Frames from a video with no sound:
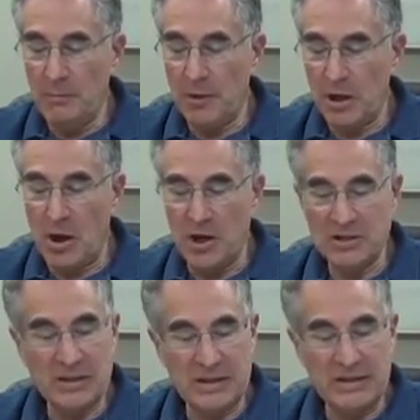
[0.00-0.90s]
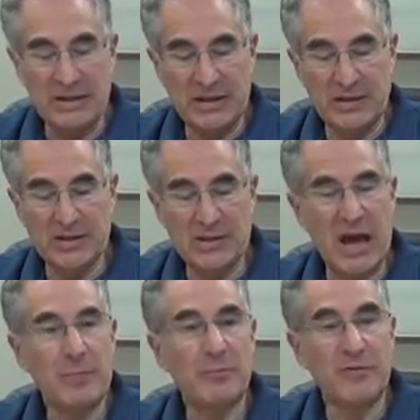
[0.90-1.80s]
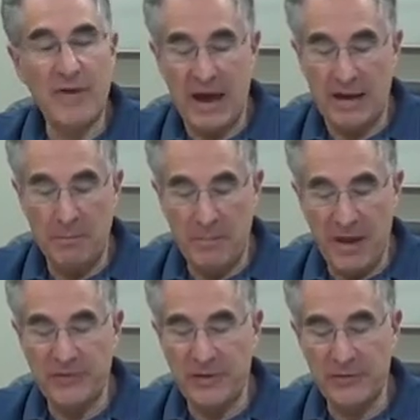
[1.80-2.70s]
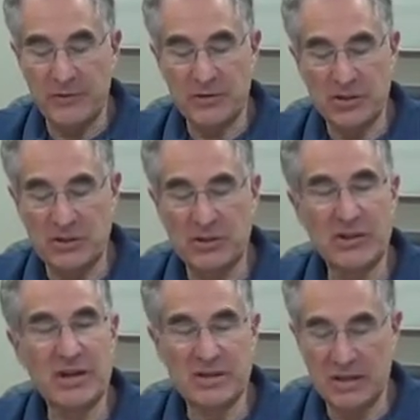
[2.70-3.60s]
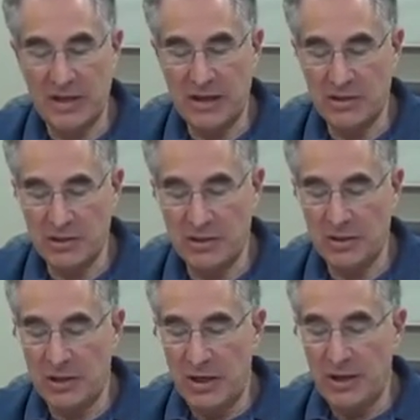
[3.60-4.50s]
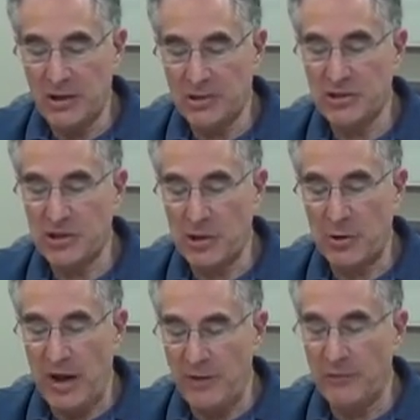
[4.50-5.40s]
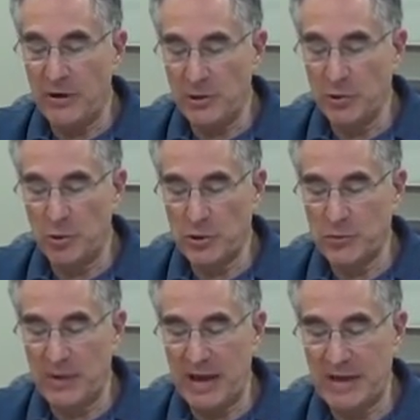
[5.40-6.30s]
Because LinkedIn does not provide a method for such a designation, consider every endorsement